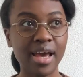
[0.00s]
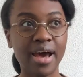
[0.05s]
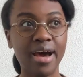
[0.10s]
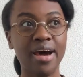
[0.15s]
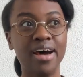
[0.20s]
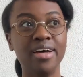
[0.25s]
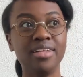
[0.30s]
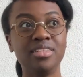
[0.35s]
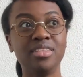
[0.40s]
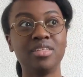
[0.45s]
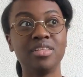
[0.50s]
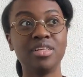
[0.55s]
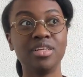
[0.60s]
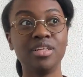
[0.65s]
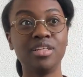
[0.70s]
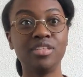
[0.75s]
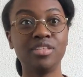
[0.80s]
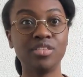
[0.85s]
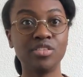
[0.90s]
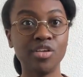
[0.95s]
at
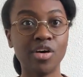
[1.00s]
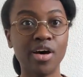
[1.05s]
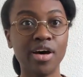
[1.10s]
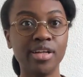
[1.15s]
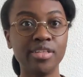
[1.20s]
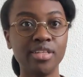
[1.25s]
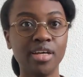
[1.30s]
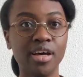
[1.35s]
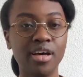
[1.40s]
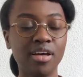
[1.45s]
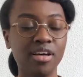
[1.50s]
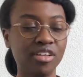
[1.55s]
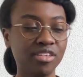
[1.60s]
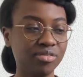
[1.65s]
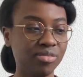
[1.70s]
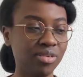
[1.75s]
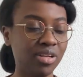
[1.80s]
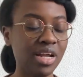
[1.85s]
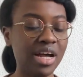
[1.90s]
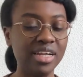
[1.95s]
the start
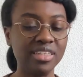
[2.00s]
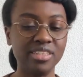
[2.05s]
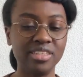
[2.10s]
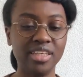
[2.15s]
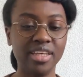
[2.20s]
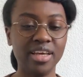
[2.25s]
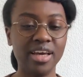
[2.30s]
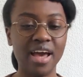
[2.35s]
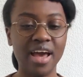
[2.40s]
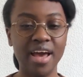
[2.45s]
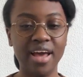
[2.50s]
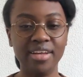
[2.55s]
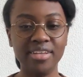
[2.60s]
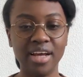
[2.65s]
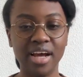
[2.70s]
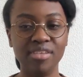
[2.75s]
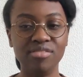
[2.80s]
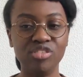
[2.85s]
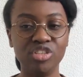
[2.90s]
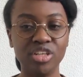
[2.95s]
of last year and
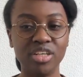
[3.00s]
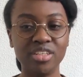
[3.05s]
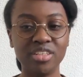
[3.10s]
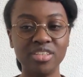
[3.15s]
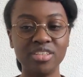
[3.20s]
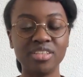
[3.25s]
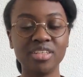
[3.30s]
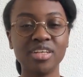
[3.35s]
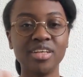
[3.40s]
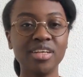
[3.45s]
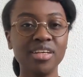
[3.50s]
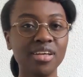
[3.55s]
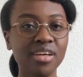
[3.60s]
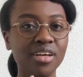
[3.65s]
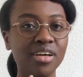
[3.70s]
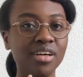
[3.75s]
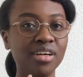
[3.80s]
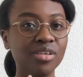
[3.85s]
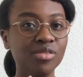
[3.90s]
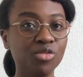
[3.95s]
have just
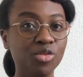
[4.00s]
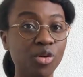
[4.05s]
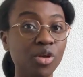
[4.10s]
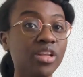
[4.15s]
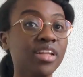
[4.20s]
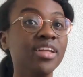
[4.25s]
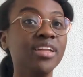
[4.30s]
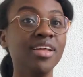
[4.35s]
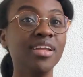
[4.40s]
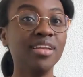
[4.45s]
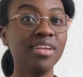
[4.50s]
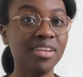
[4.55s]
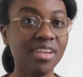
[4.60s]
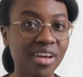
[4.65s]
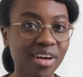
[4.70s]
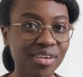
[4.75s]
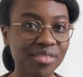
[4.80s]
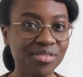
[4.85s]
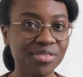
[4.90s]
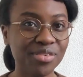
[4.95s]
fallen in
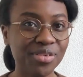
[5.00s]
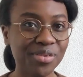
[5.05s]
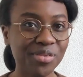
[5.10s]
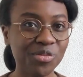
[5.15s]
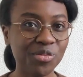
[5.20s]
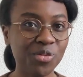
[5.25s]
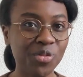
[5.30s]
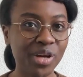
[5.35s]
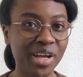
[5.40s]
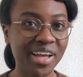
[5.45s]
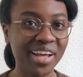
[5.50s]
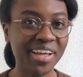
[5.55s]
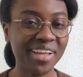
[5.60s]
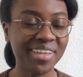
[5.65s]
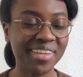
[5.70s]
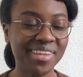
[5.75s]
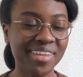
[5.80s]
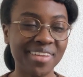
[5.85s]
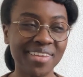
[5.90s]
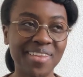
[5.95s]
love
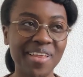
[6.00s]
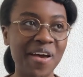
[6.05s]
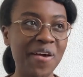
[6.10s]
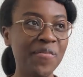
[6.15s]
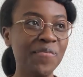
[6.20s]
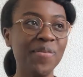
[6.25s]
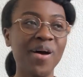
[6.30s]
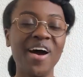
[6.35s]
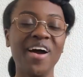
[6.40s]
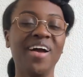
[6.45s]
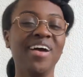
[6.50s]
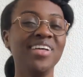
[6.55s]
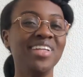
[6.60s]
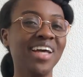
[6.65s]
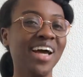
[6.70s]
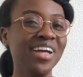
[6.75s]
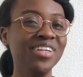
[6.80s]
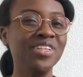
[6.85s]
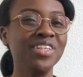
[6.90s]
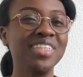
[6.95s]
with them.
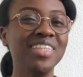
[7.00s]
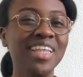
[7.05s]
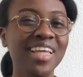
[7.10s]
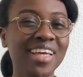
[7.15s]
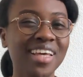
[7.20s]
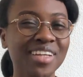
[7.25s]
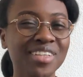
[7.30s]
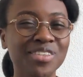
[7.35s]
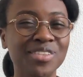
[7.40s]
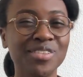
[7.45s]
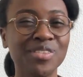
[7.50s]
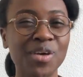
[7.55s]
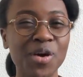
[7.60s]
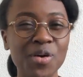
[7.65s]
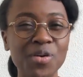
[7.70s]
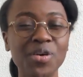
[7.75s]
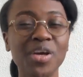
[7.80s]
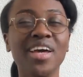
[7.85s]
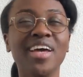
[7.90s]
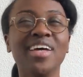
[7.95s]
I just think
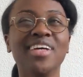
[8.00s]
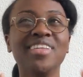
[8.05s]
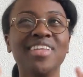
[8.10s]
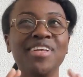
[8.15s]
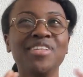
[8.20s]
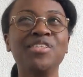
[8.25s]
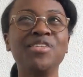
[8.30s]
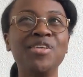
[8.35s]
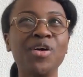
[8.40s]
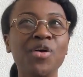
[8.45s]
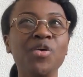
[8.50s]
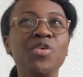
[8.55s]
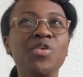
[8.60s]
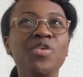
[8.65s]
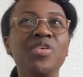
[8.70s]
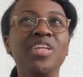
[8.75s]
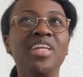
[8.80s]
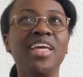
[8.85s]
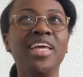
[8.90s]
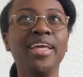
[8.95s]
they're so
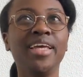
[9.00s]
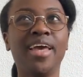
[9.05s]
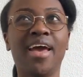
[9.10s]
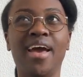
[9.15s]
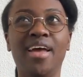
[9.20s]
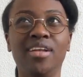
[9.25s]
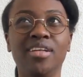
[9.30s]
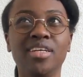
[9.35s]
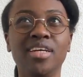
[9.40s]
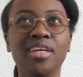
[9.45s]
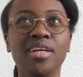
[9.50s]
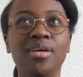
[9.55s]
unique, and